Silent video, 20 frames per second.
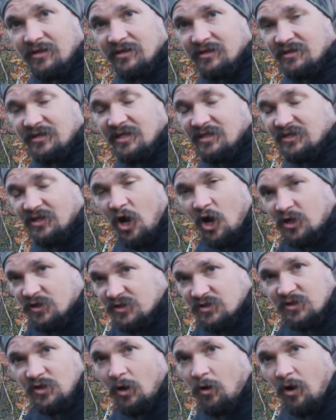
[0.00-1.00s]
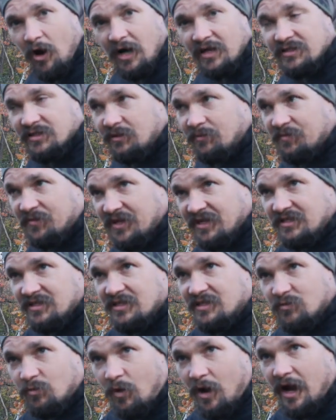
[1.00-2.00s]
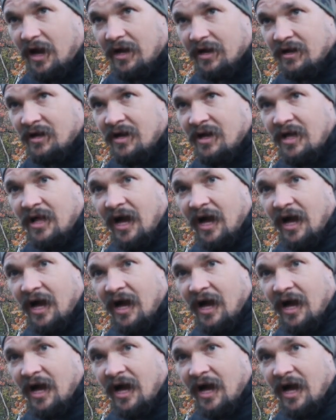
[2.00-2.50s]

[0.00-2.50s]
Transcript: It's, it's so awesome. This is why